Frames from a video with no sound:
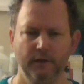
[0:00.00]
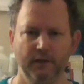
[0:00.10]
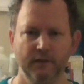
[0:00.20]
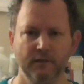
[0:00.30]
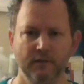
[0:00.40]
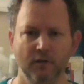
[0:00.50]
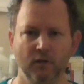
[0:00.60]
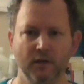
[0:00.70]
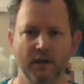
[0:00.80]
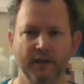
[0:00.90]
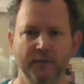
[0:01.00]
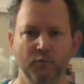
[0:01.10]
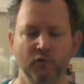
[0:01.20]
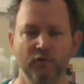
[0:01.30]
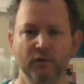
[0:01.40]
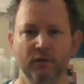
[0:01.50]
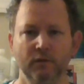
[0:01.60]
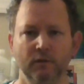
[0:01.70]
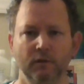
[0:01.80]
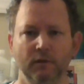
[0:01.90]
Next is called Kaki Mudra.
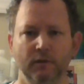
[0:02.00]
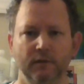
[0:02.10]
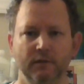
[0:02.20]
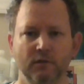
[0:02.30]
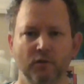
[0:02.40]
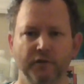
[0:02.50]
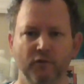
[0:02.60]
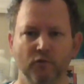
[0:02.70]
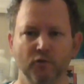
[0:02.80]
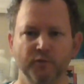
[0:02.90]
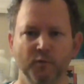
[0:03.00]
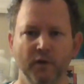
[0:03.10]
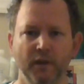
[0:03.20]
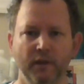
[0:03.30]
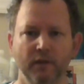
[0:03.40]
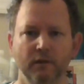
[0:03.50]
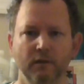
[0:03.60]
It's called the crow's breath.